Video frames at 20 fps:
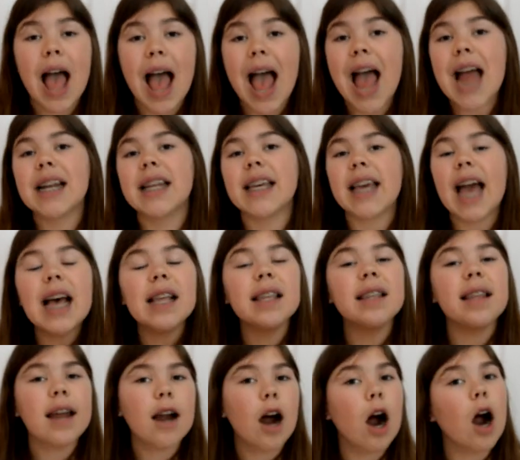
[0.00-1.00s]
And yes,
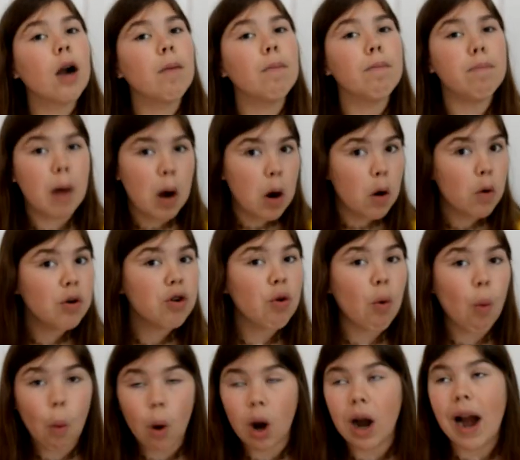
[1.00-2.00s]
they are boned
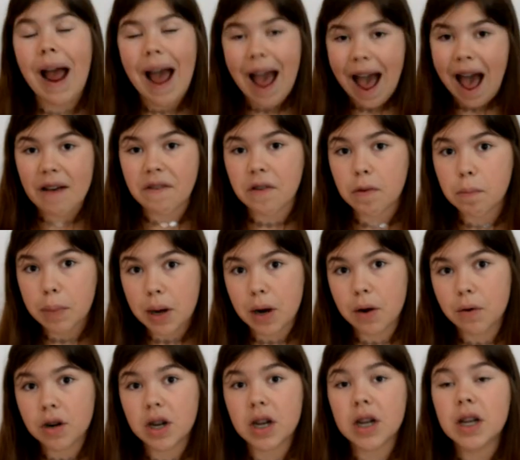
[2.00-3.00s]
or half
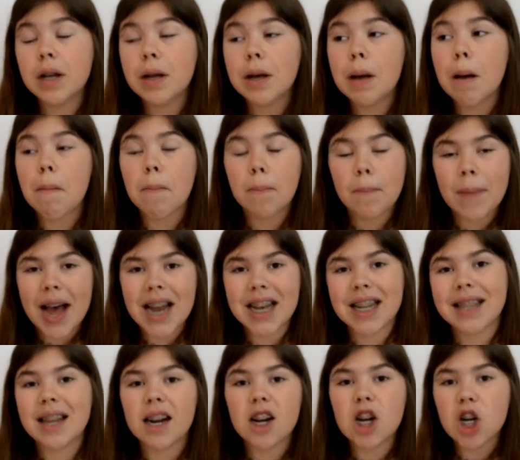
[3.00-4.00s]
boned,
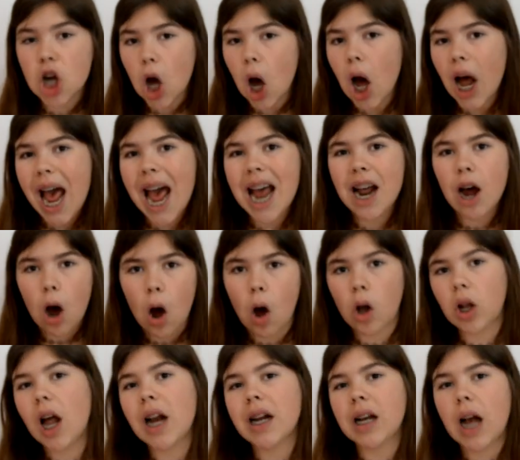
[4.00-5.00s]
but they're not at
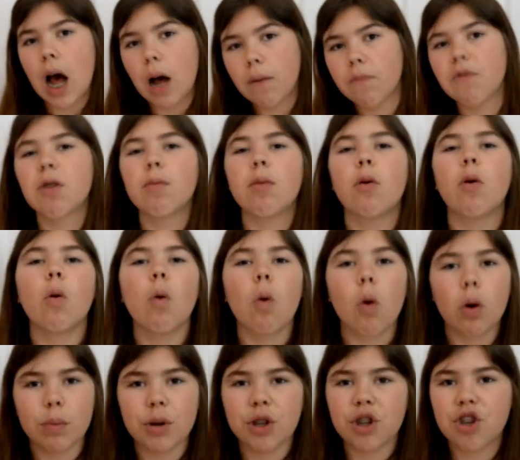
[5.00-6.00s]
all uncomfortable
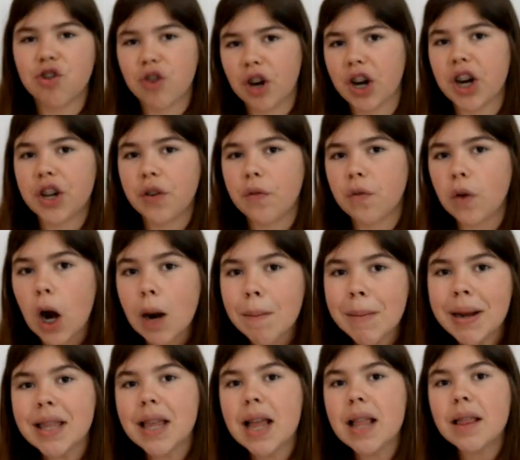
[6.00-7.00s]
or restrictive
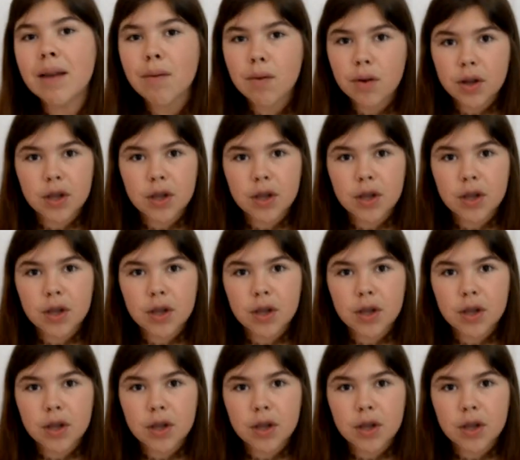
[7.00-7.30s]
garments, and they were